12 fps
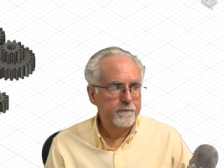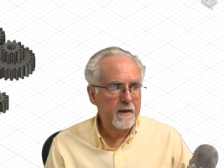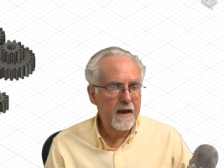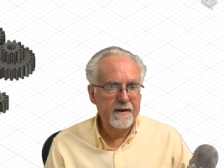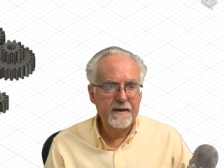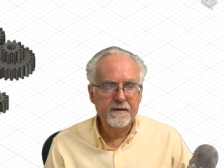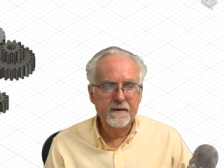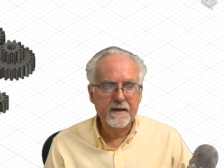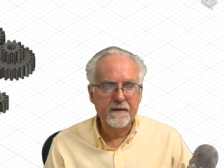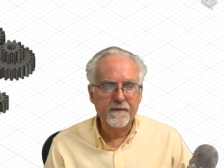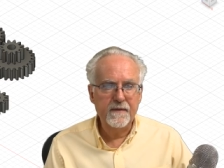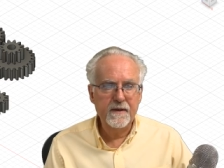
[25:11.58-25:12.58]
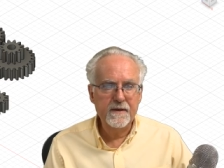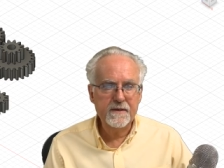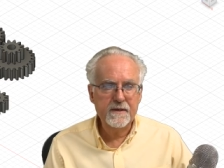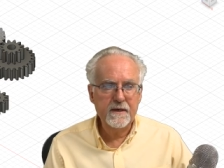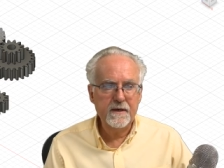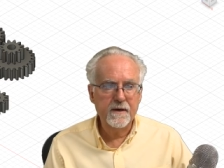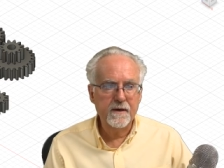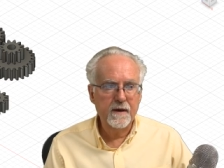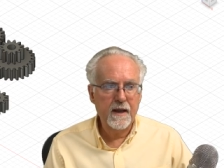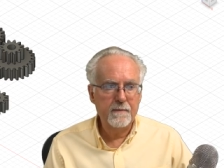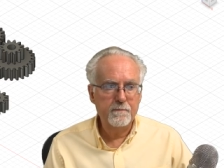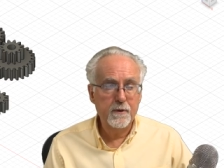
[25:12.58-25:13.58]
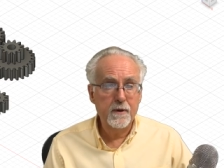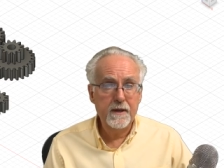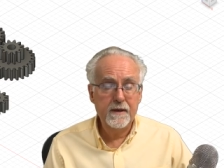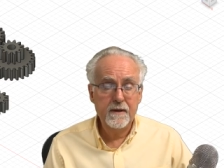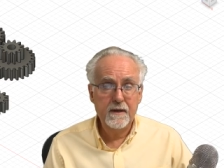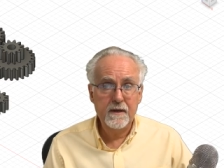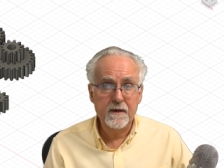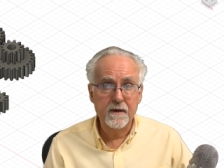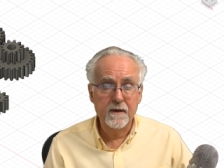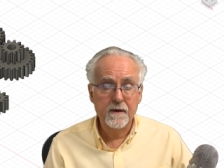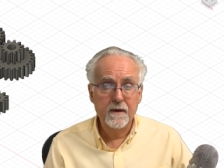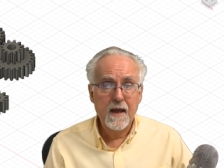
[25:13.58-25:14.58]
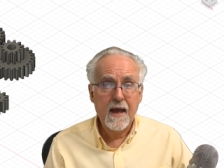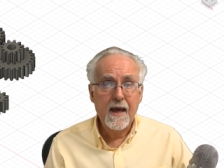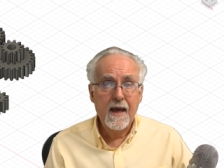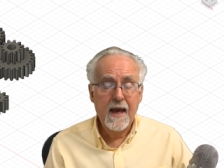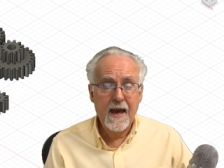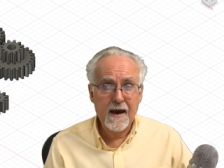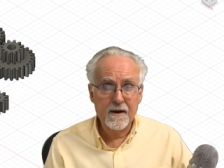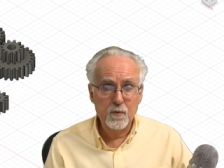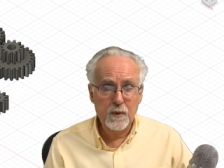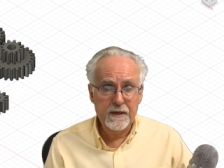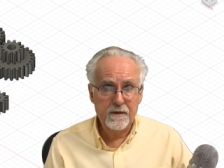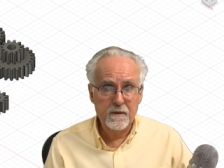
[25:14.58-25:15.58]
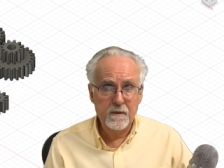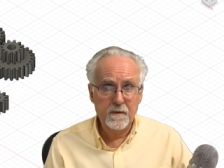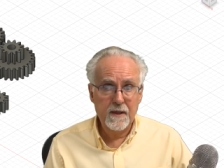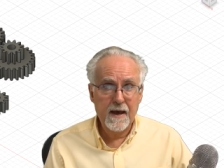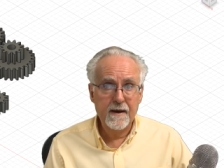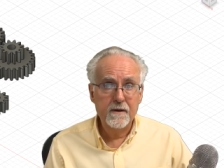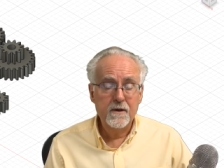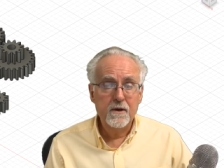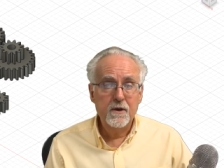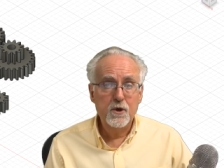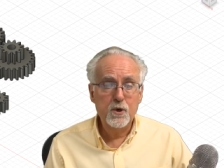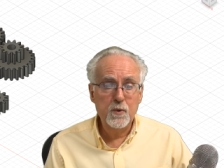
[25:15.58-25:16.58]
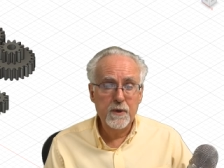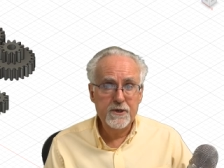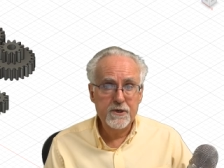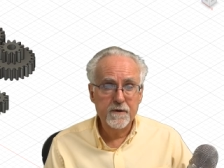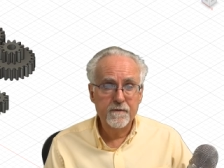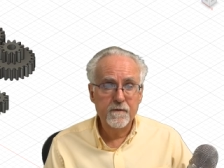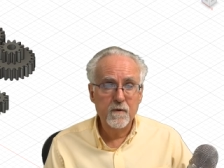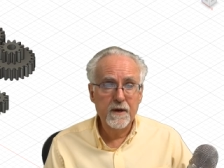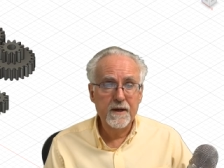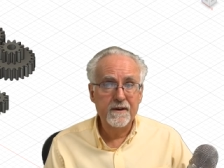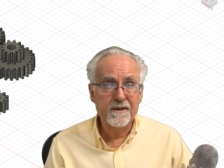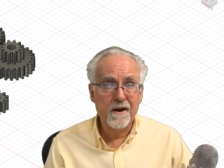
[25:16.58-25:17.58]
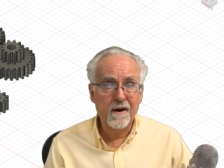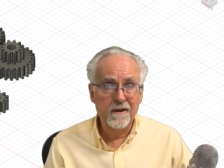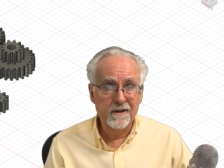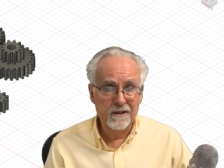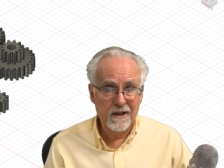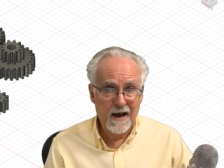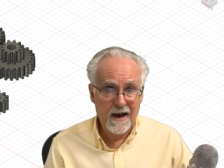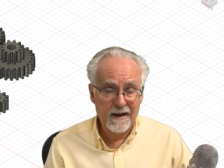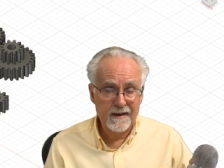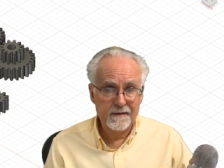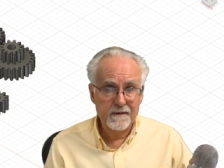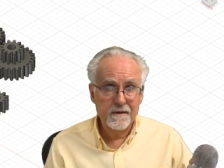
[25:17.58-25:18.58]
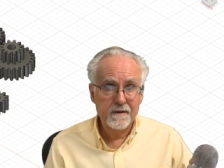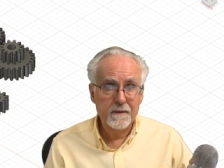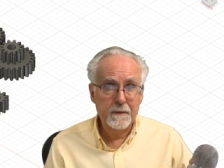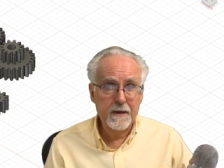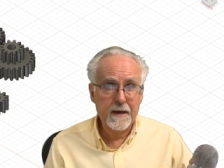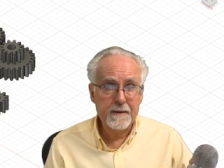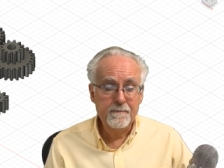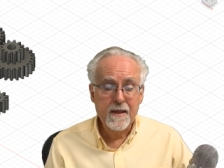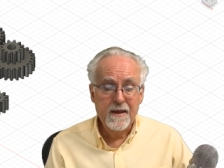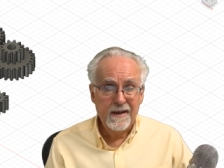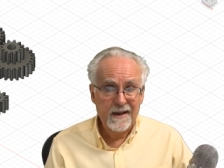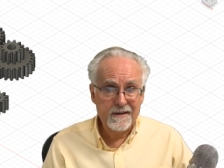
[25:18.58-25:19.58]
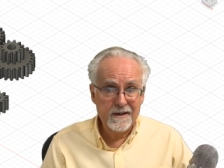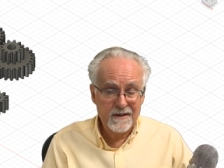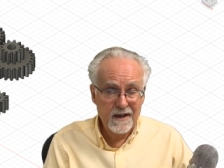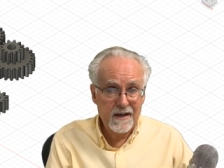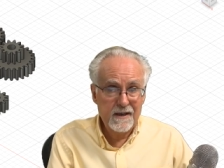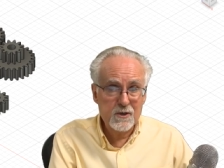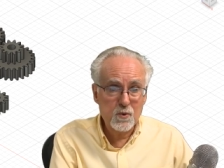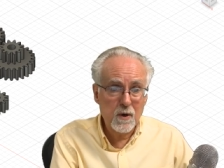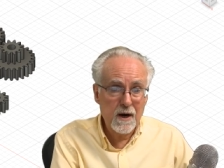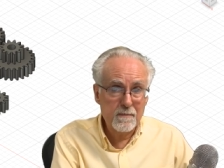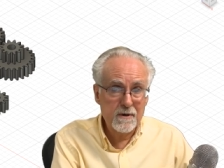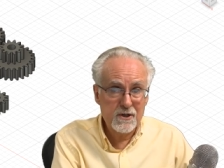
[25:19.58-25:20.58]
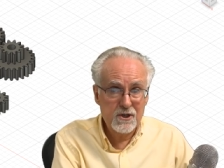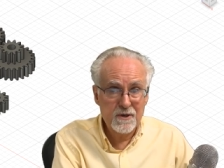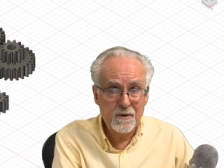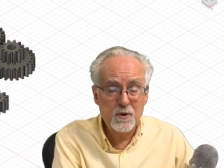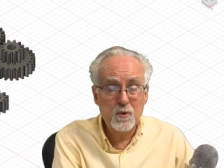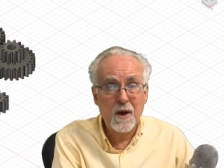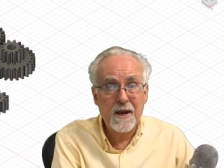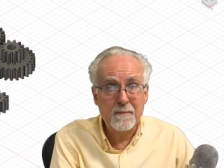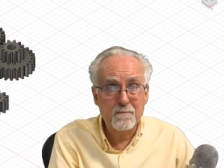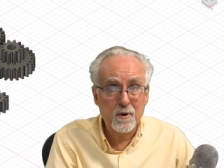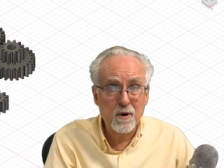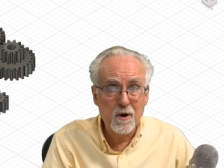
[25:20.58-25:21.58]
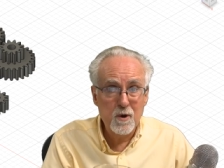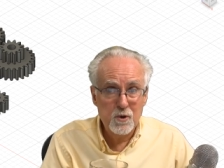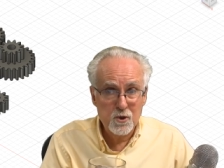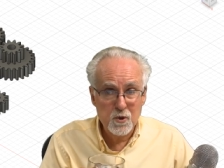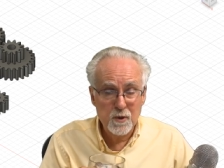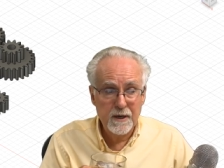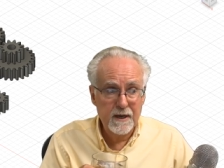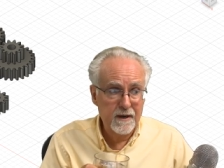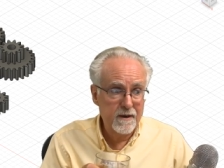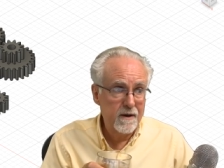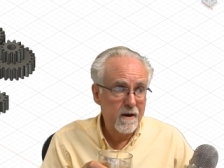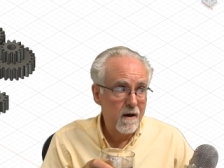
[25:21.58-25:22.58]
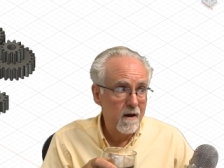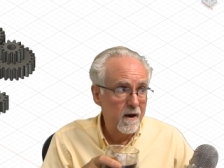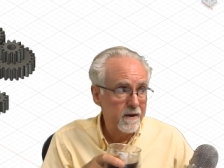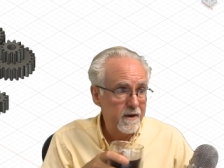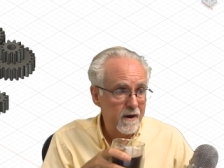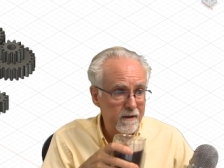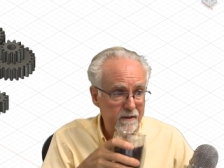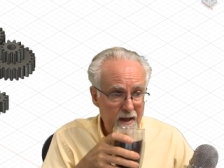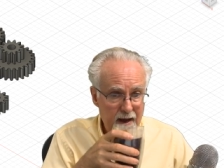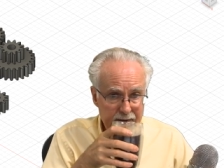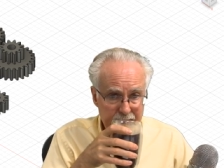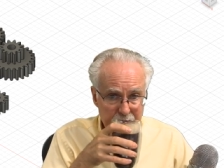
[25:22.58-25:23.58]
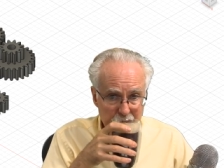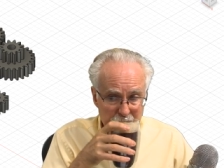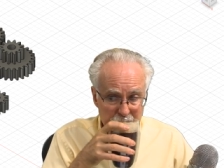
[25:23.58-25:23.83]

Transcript: I need to get this gear and put it here. How do we do that? Who is your friend? Align. Okay, and today is where I'm going to show you a pro trick on aligning.